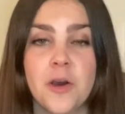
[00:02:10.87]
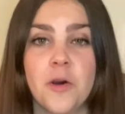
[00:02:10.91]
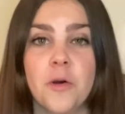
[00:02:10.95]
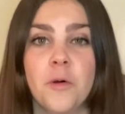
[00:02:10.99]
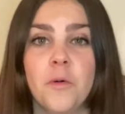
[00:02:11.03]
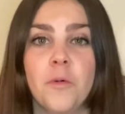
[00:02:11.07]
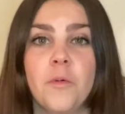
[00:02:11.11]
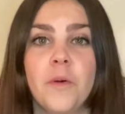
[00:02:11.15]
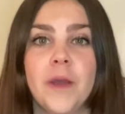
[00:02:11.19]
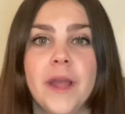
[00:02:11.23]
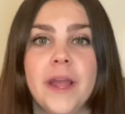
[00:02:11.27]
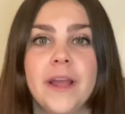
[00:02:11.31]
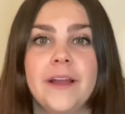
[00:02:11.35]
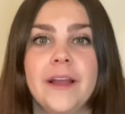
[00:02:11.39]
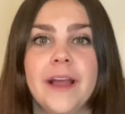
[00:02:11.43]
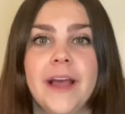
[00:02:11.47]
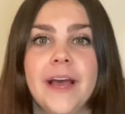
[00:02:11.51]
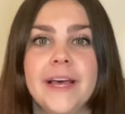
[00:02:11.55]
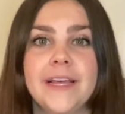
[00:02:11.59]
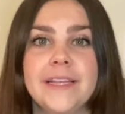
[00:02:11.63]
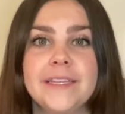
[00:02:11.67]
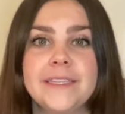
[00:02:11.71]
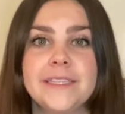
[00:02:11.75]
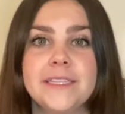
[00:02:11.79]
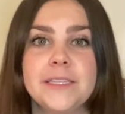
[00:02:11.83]

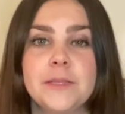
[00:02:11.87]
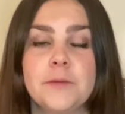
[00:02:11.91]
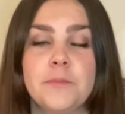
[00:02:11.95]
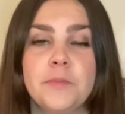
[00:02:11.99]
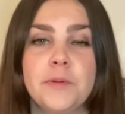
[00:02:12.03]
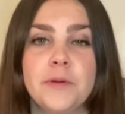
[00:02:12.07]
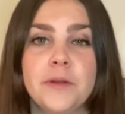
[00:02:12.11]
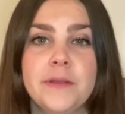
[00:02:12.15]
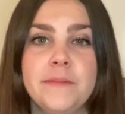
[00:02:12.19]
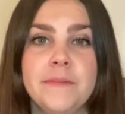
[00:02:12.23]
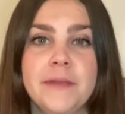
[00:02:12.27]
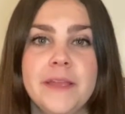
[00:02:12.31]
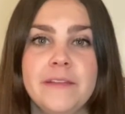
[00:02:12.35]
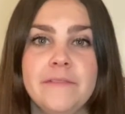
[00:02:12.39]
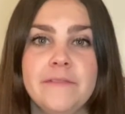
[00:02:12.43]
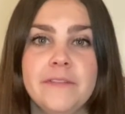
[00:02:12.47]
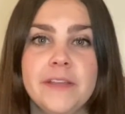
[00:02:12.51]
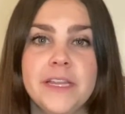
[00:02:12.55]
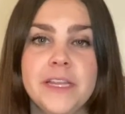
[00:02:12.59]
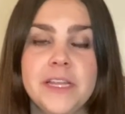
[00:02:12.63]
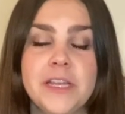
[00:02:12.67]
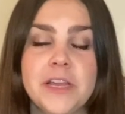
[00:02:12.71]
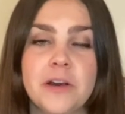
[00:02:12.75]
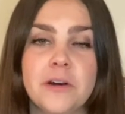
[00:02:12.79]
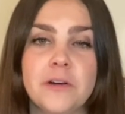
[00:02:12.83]
whereas the pre-made
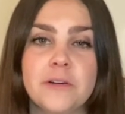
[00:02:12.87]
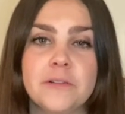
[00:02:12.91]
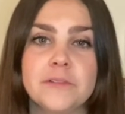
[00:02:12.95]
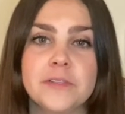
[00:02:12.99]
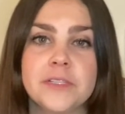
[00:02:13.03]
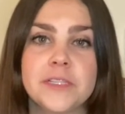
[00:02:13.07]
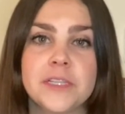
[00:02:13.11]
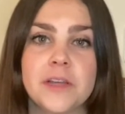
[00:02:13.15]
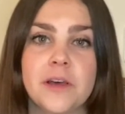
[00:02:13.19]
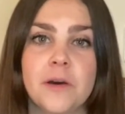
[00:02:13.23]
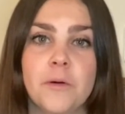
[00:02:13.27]
videos